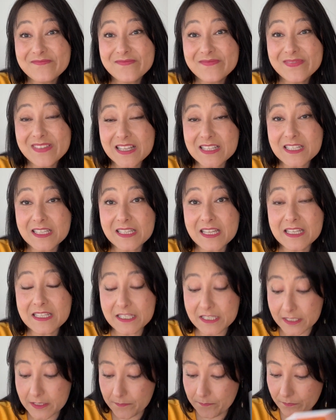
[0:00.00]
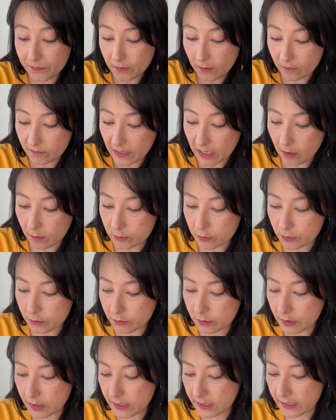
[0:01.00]
That's an idea of how you
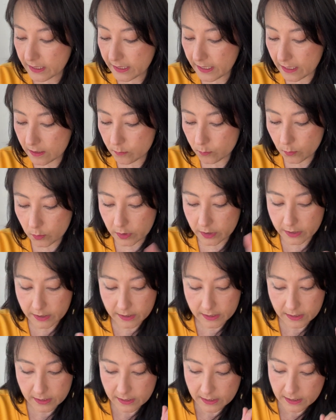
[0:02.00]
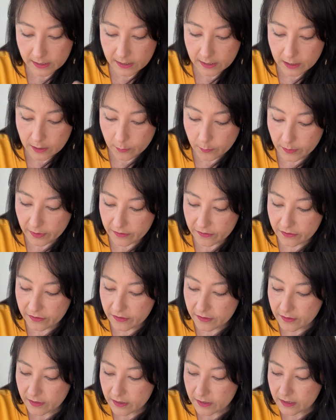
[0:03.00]
can work
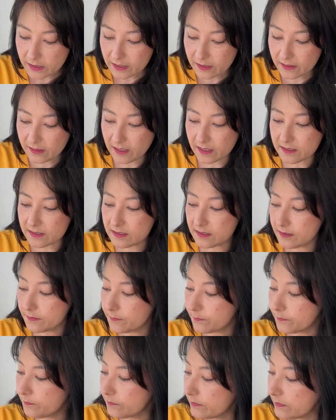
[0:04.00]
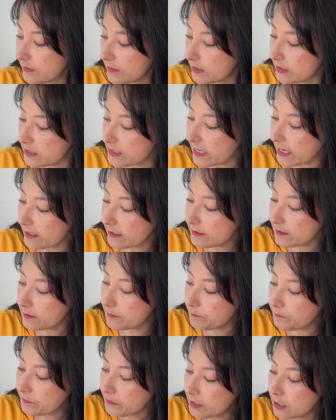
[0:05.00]
with this deck.
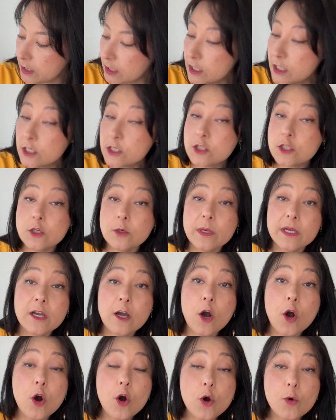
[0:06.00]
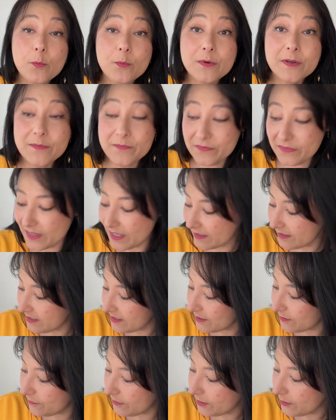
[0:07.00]
So I hope that
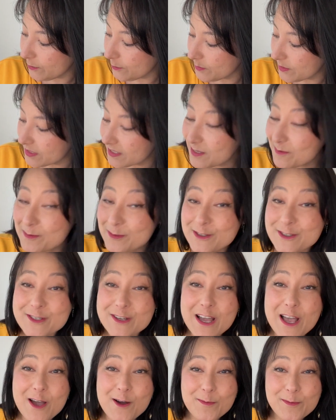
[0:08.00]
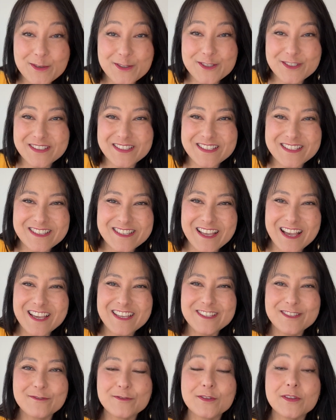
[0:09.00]
this video was able to help you to
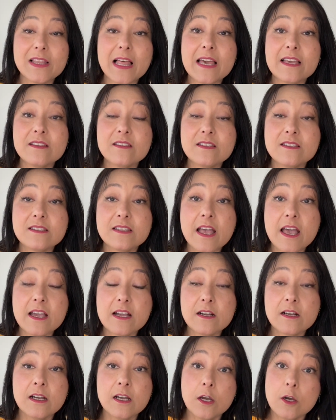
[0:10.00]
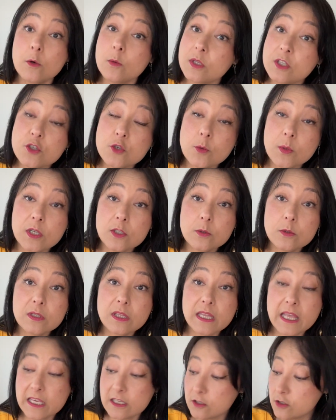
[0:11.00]
decide if you like this deck, which one you would
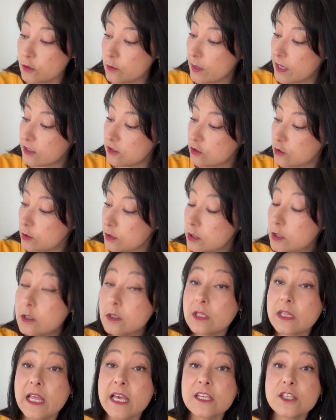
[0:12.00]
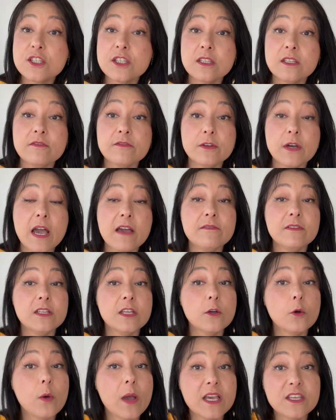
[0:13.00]
like to add to your collection. If you have any
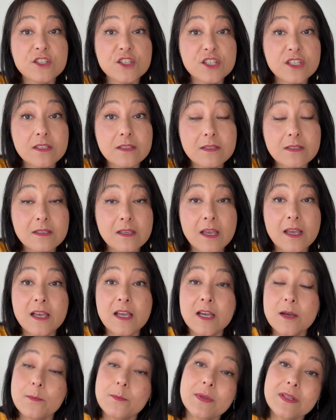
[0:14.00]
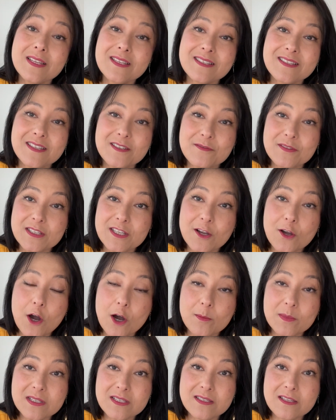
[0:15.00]
questions, please leave in the
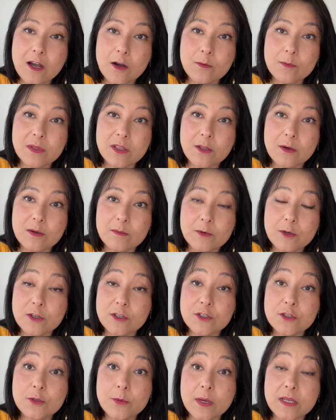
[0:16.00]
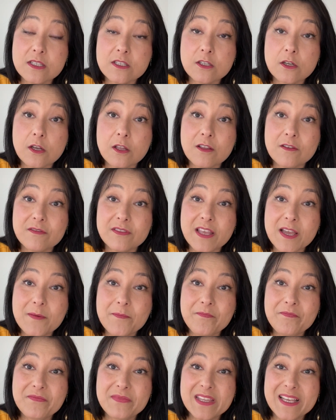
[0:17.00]
comments down below. I'm going to answer all of
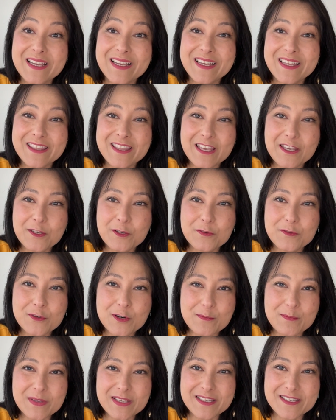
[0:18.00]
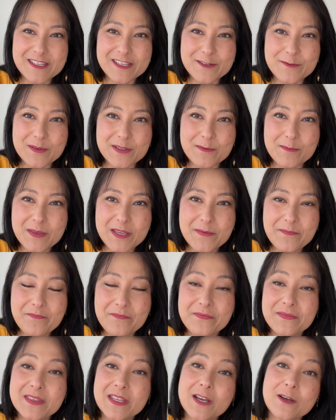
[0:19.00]
them. Thank you for being here with me.
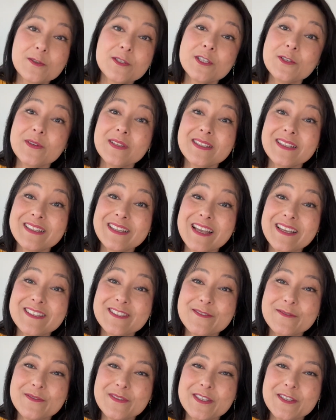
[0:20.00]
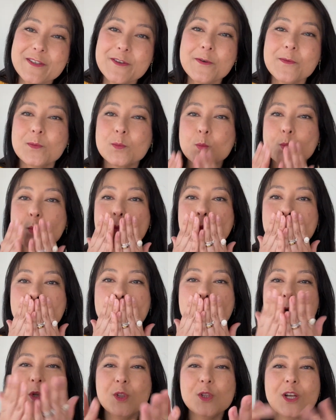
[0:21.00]
I'll see you in the next video.
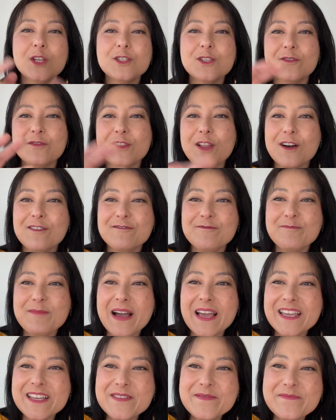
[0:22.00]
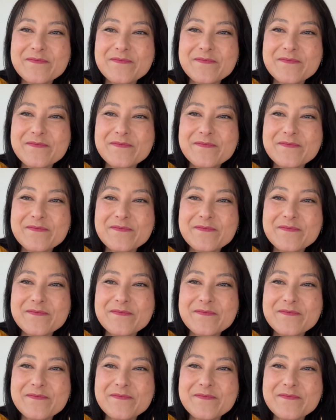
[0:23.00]
Lots of love. Bye.